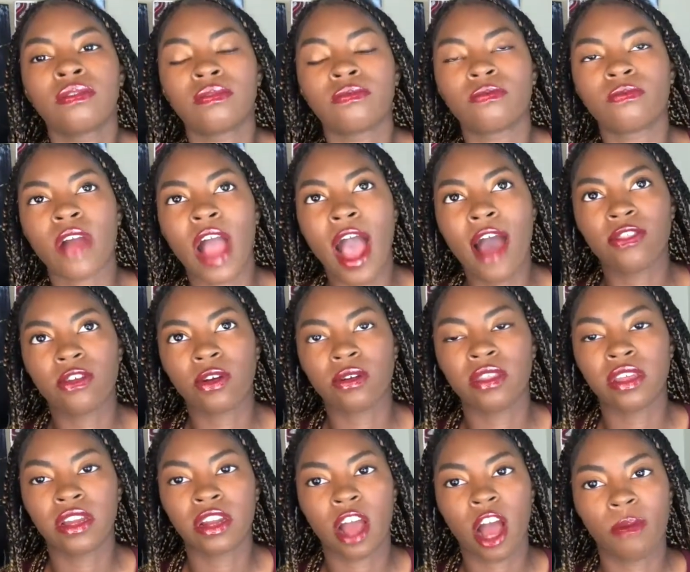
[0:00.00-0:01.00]
rather
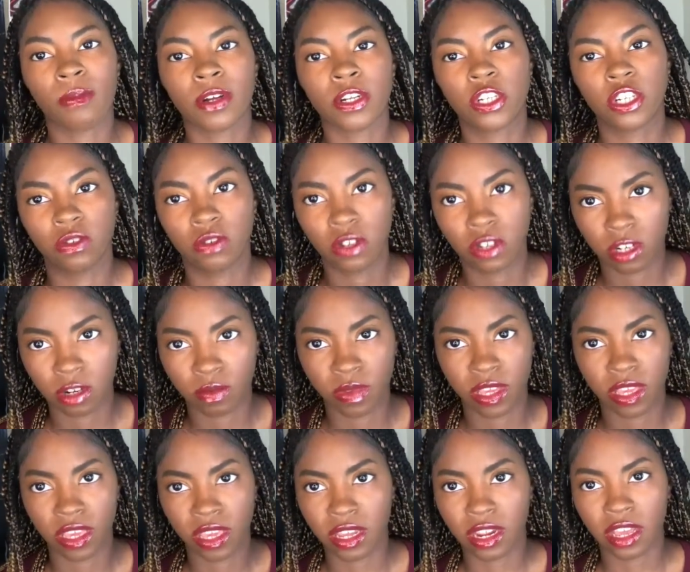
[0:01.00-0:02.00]
than how much you should be
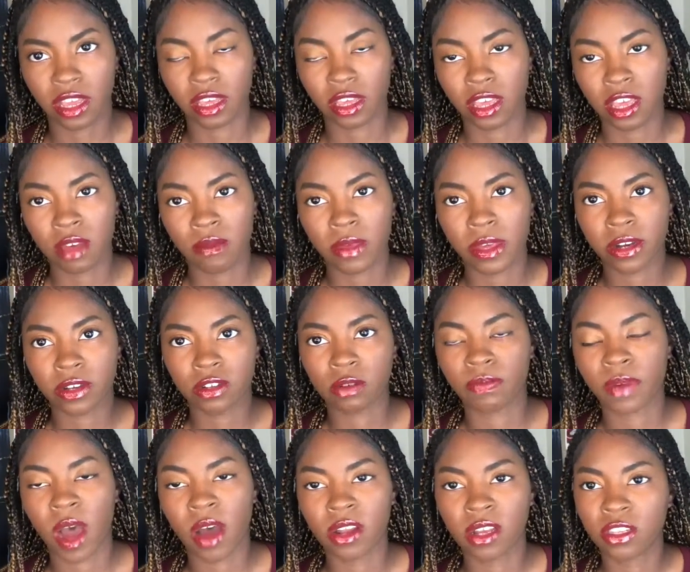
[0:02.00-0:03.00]
eating. Because your
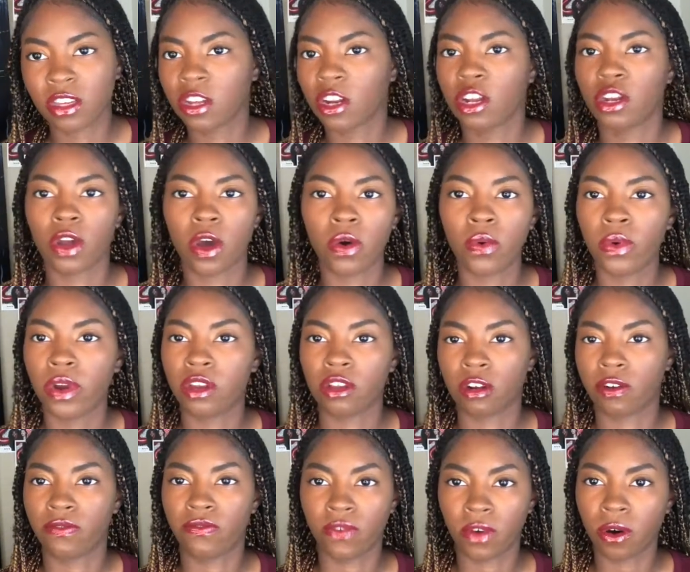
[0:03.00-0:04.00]
body's gonna know when
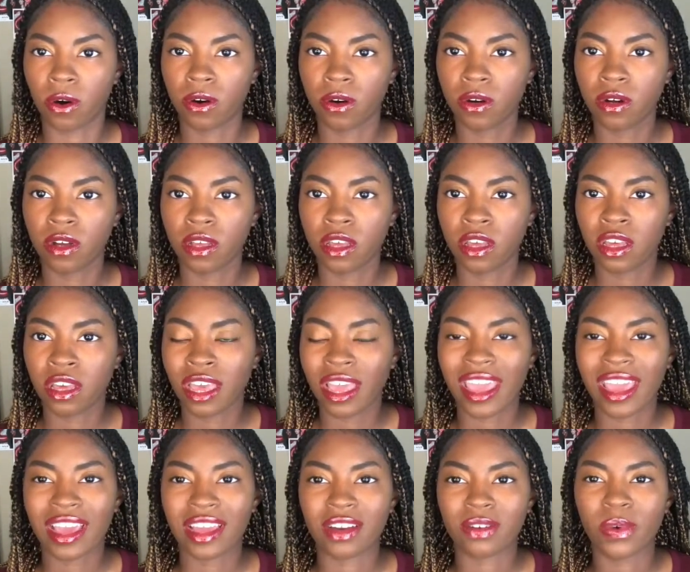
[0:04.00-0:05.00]
you're full,
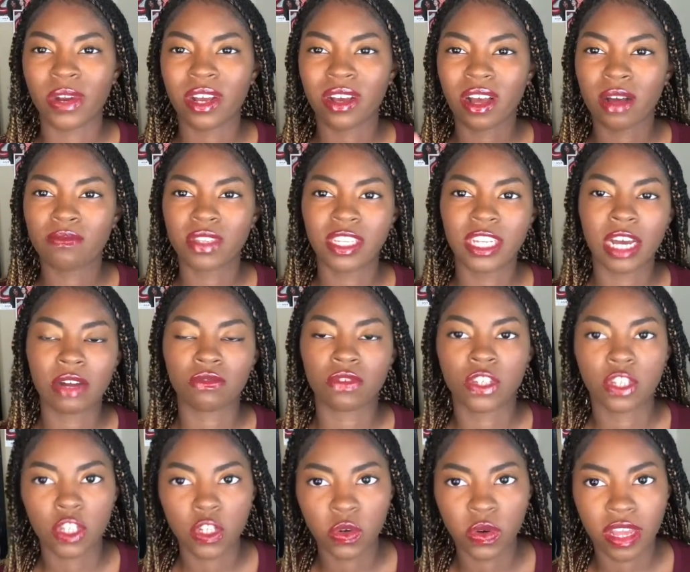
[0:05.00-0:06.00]
and when it comes down
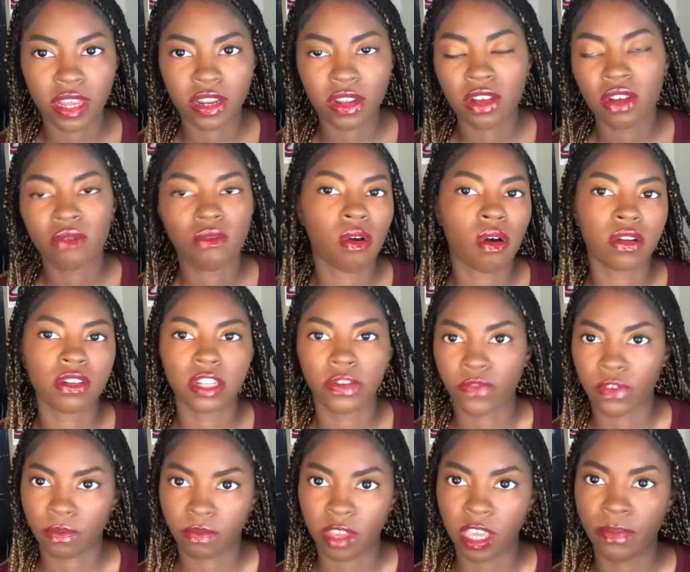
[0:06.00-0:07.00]
to it, we're all
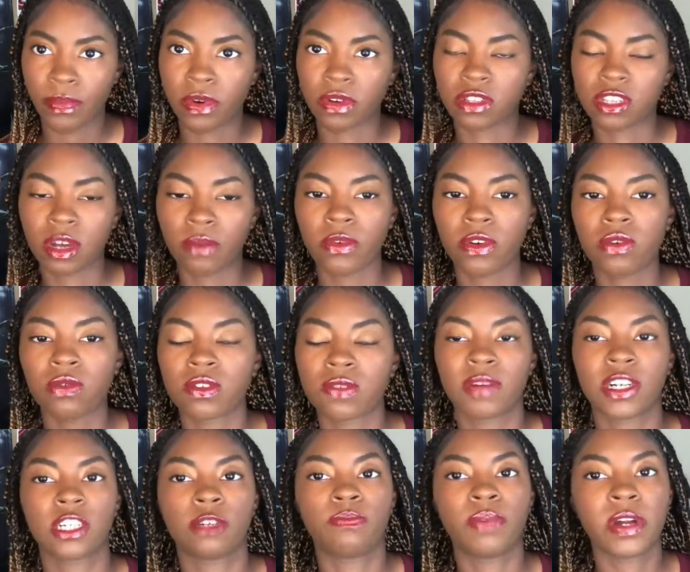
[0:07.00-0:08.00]
different people. Someone who's
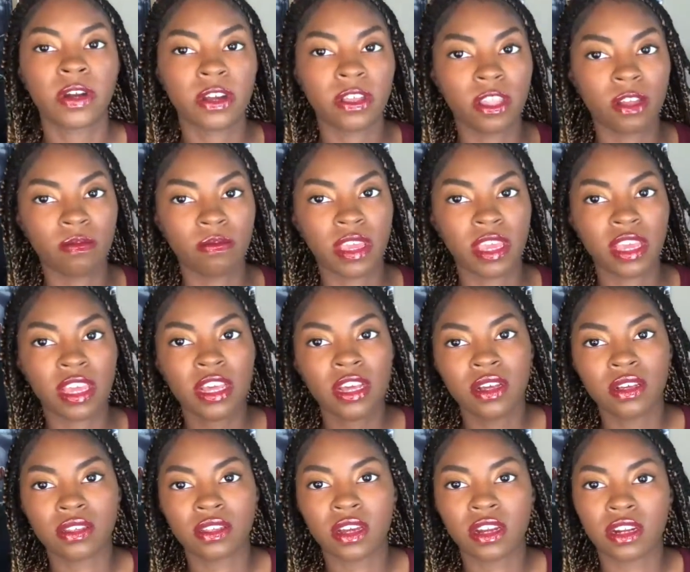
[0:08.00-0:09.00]
much bigger than me
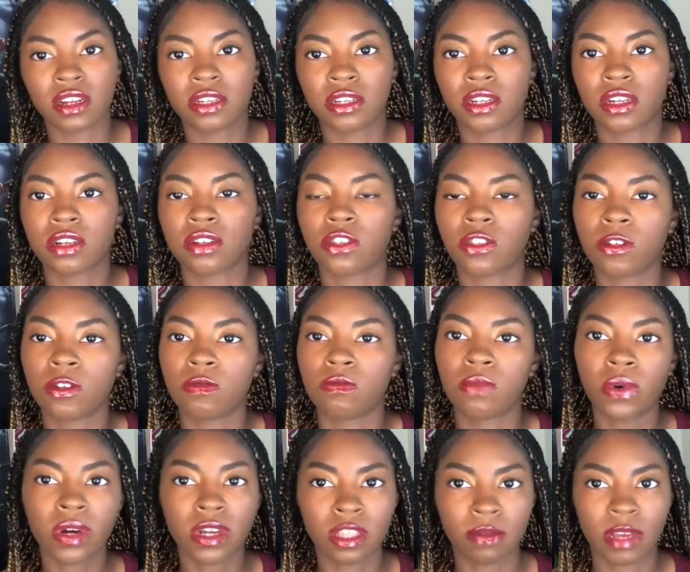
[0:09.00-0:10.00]
is gonna need to consume
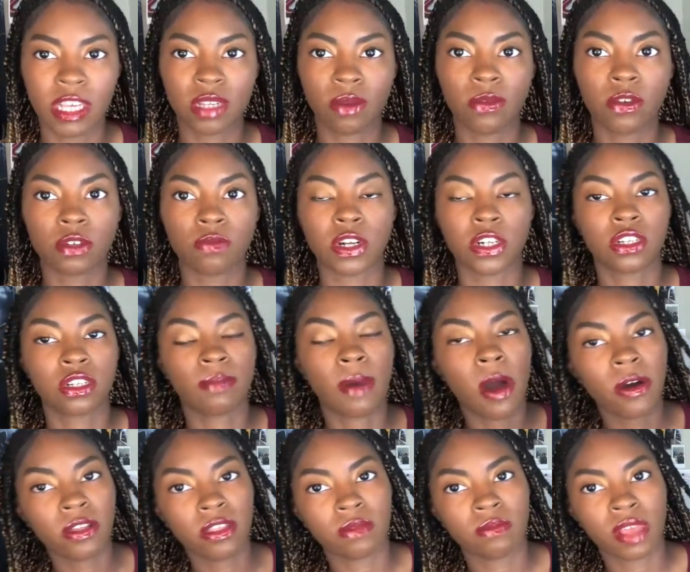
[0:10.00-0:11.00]
more than me. Someone who's much
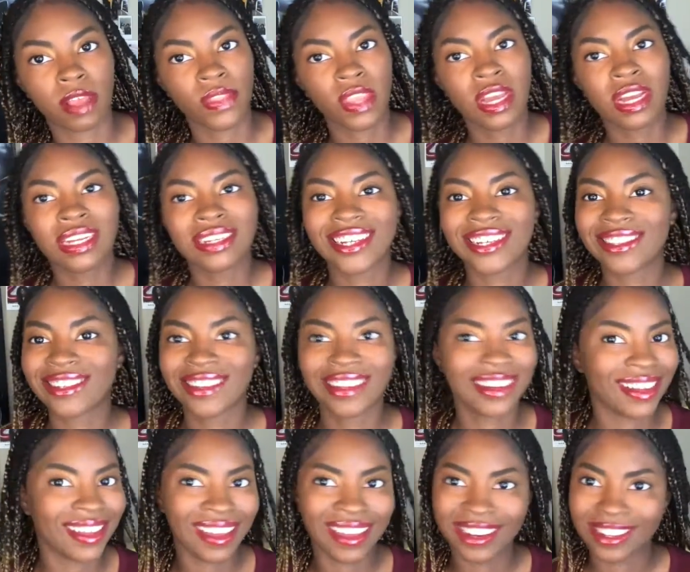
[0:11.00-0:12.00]
smaller than me doesn't need
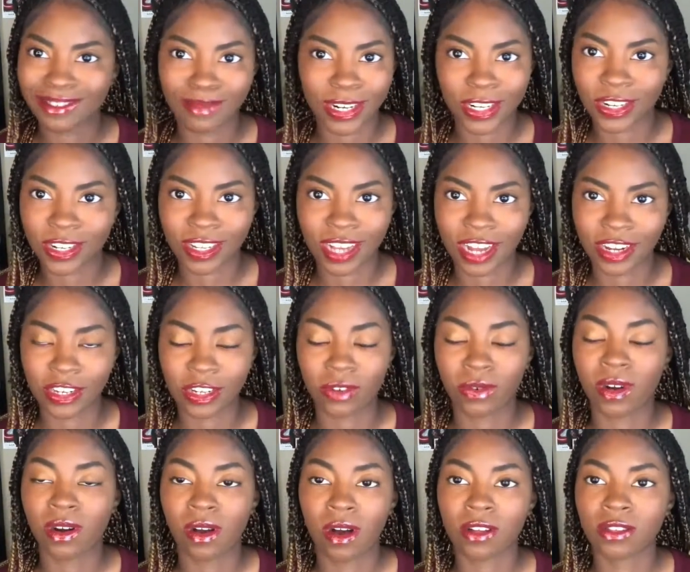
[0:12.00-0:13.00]
to eat as much as I do.
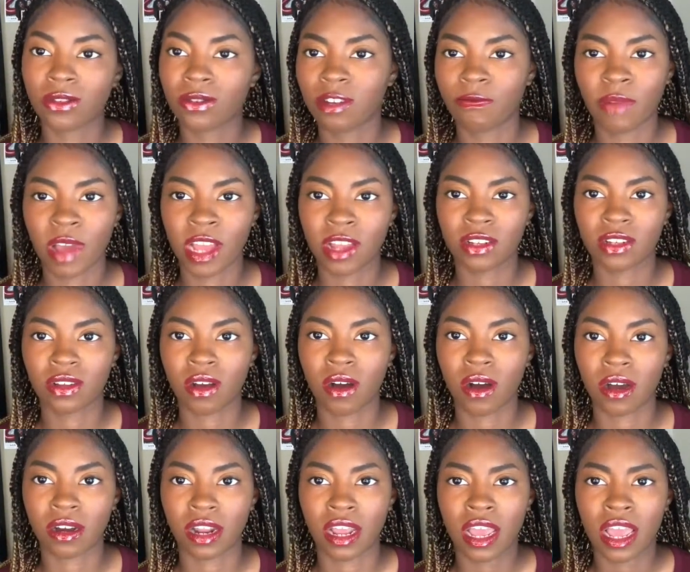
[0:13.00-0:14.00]
And it also depends
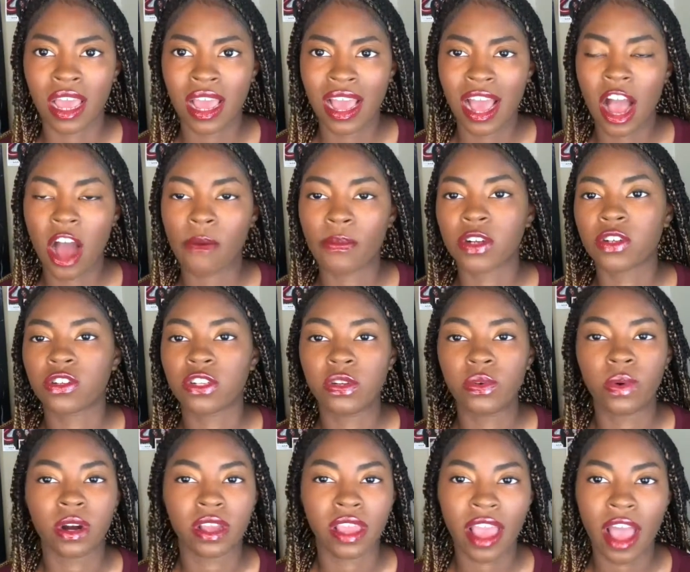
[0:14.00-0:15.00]
on how much you
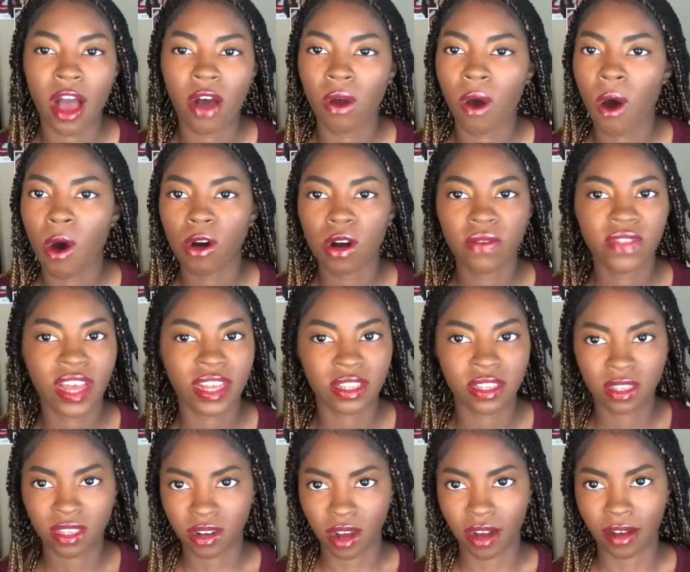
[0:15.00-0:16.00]
work out. All of that
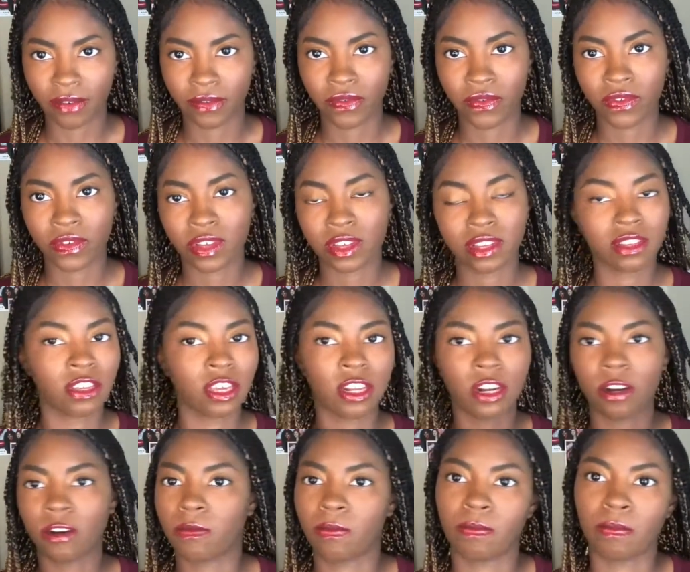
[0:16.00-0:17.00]
stuff,
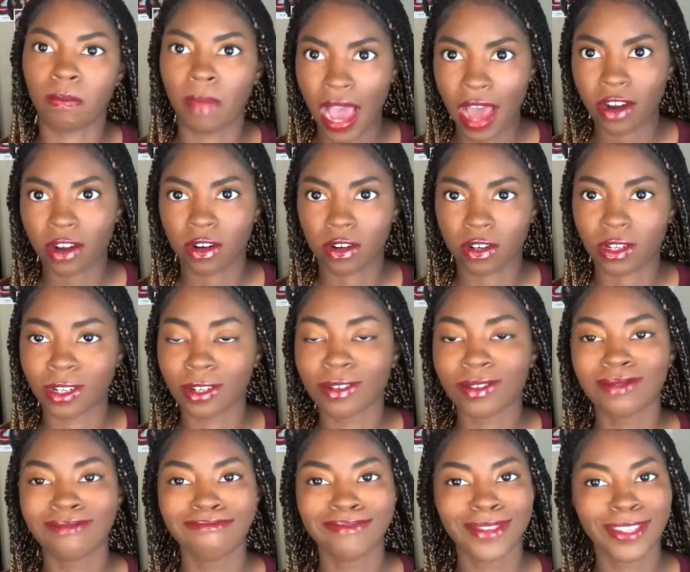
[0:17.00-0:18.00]
matters.
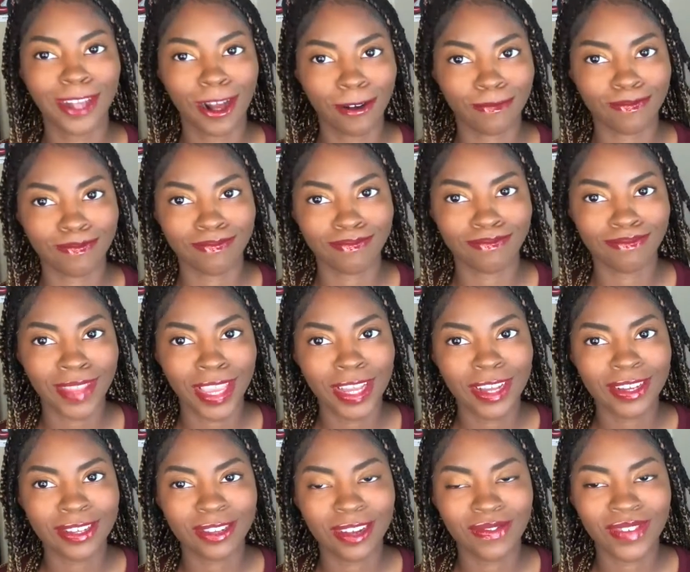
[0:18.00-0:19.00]
So,
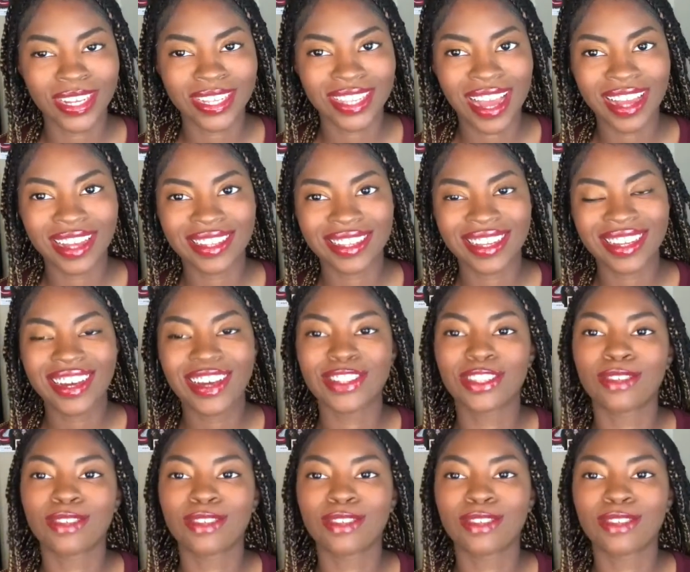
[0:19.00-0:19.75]
serving size, it's